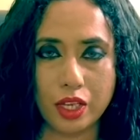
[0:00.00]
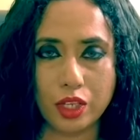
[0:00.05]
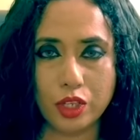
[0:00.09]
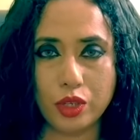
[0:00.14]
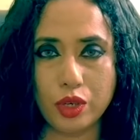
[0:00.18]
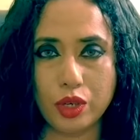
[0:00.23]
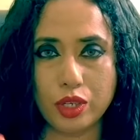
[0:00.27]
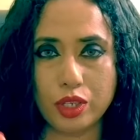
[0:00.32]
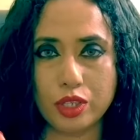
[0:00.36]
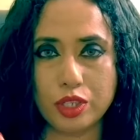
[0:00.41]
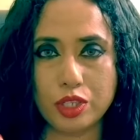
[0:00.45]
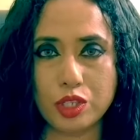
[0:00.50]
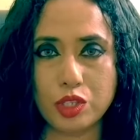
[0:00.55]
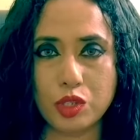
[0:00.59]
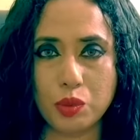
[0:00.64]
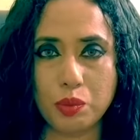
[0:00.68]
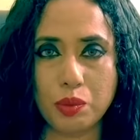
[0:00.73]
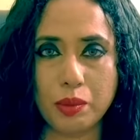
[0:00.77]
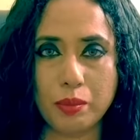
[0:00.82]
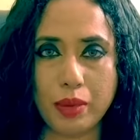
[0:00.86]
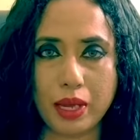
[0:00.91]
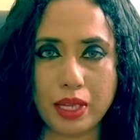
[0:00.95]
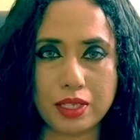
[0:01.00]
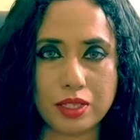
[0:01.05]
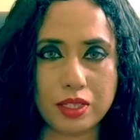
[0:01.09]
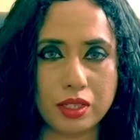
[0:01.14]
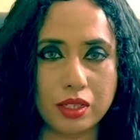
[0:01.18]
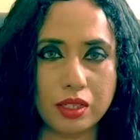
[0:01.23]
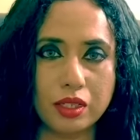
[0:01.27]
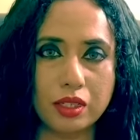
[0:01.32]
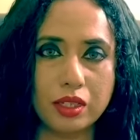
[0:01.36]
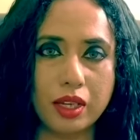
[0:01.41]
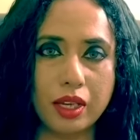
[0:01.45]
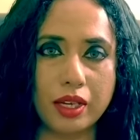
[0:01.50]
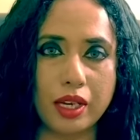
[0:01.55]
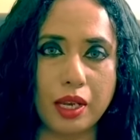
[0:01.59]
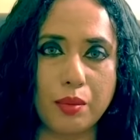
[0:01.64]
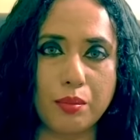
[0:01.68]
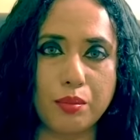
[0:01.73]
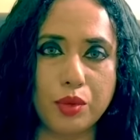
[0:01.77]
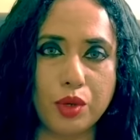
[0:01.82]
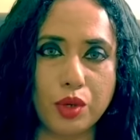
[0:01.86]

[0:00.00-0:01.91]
you're a super masculine guy and I'm